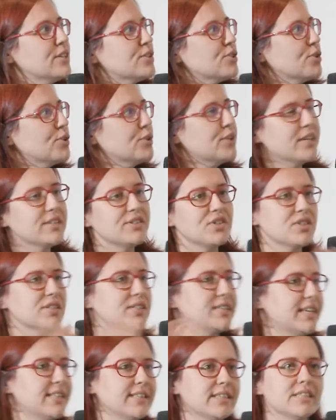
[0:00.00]
so you can just
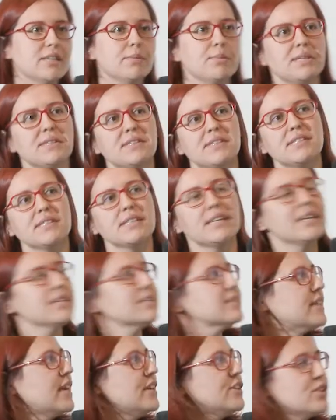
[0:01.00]
create databases and
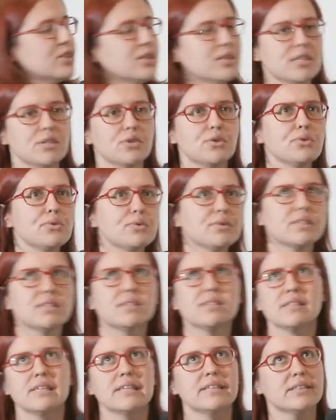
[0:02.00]
extensions and
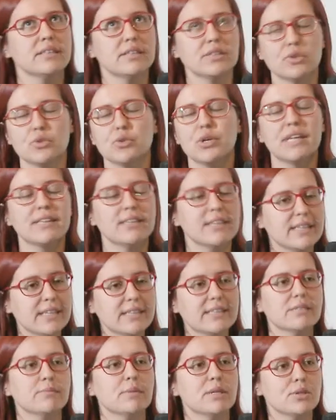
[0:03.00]
users, and you can
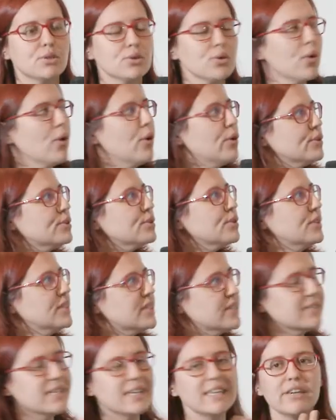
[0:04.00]
delete them and so on. So
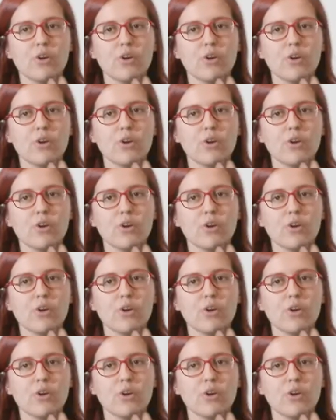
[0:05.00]
it's really